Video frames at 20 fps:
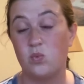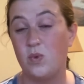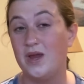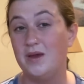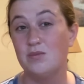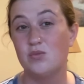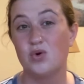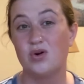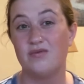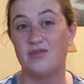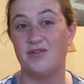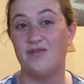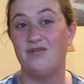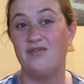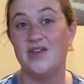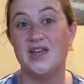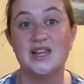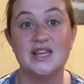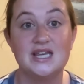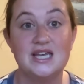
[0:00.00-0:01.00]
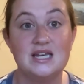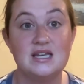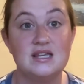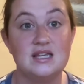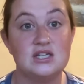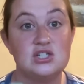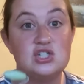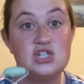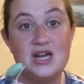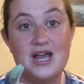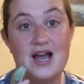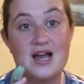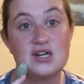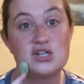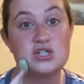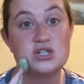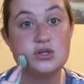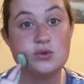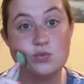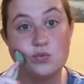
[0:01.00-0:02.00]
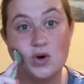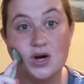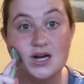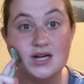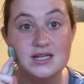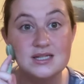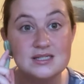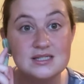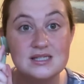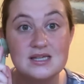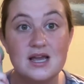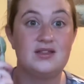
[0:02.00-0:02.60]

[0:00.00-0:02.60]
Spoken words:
way more of a villain than she actually was.